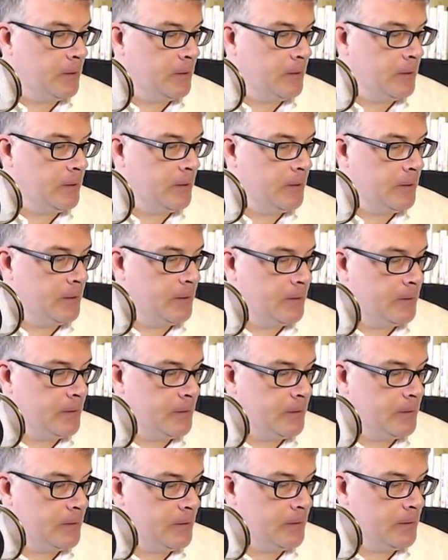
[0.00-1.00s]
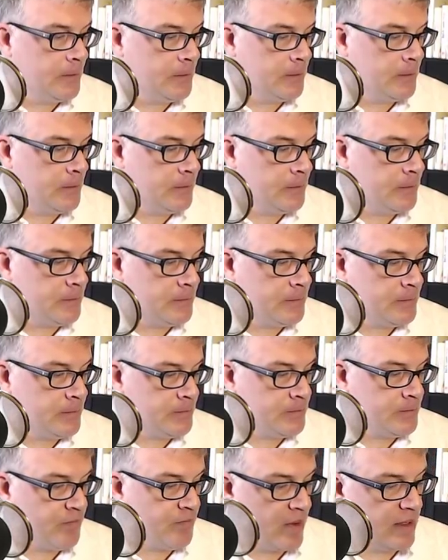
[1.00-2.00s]
Let's see what other questions we have
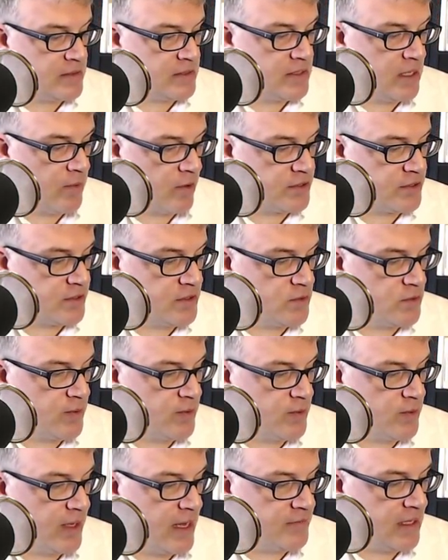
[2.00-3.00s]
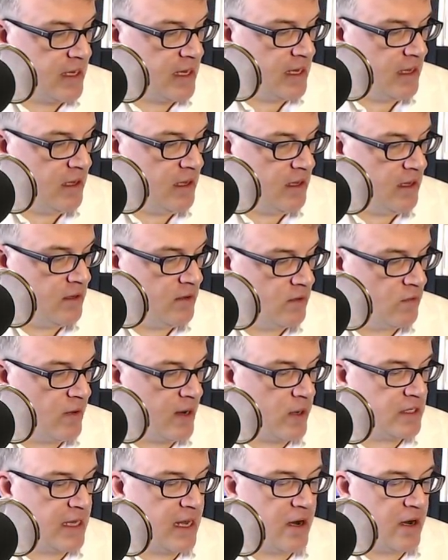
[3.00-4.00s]
today. Great question, Karen. It
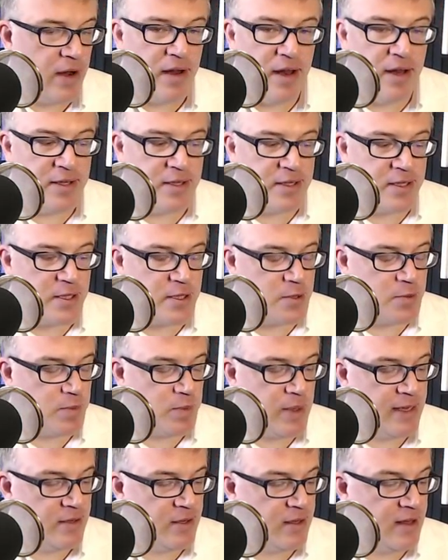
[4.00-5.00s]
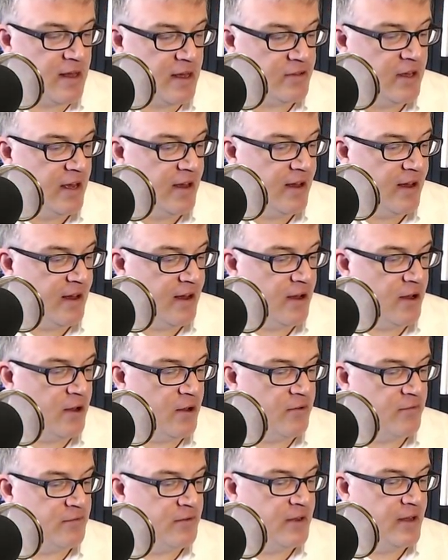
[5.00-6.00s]
explained a lot of
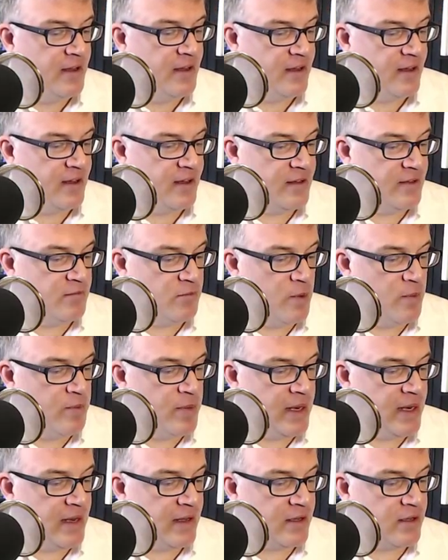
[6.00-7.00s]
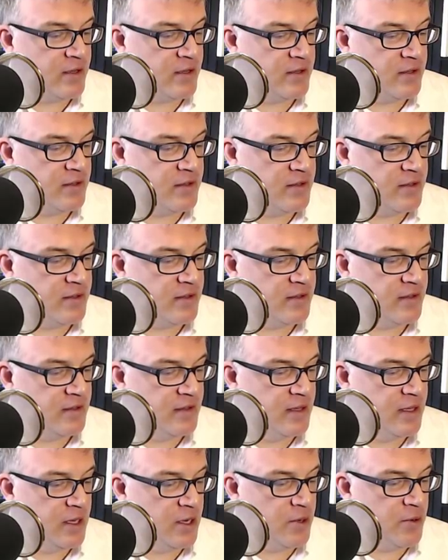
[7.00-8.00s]
rabbinic literature and
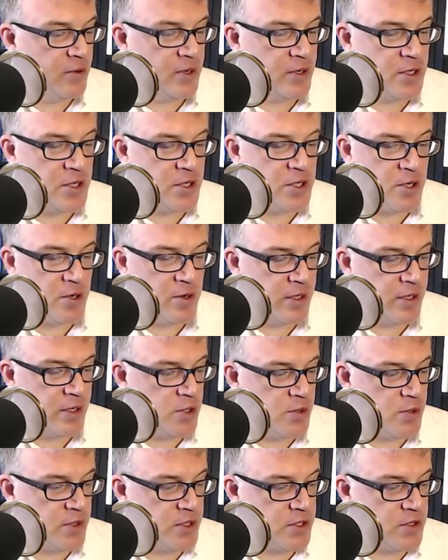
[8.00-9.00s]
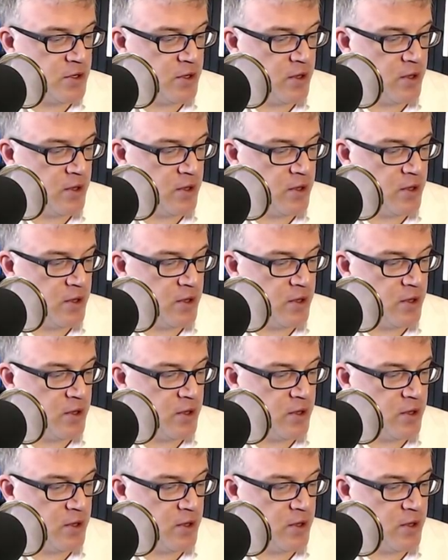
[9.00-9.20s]
Jewish thought just answering that question.